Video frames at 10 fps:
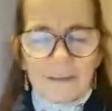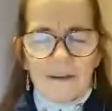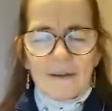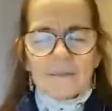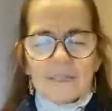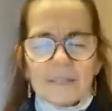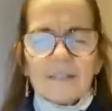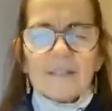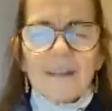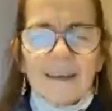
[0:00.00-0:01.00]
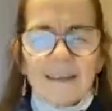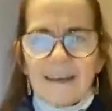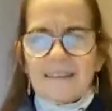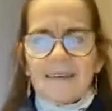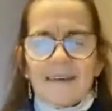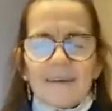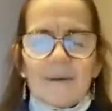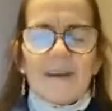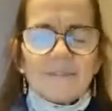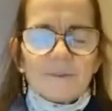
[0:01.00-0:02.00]
Sorry I was a little late. I thought I
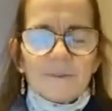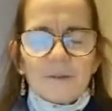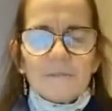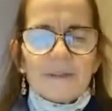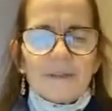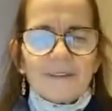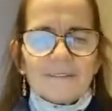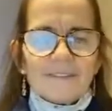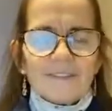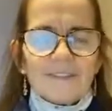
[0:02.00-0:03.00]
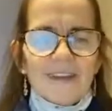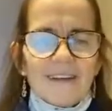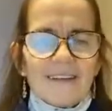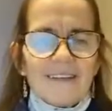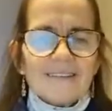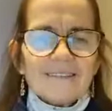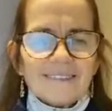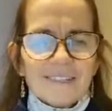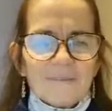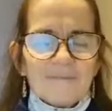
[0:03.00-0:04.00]
would have to work, but it turned out I didn't.
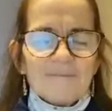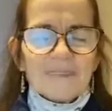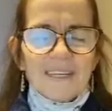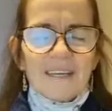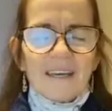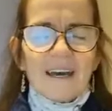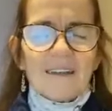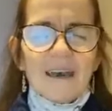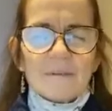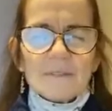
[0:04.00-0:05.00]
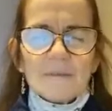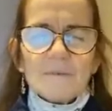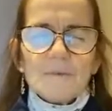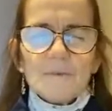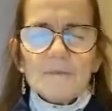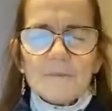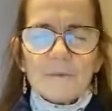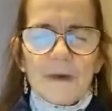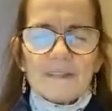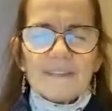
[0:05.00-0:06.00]
So that was a
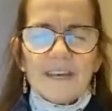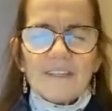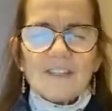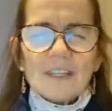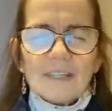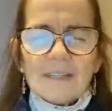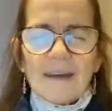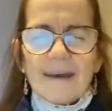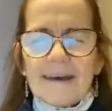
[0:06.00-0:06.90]
beautiful meditation.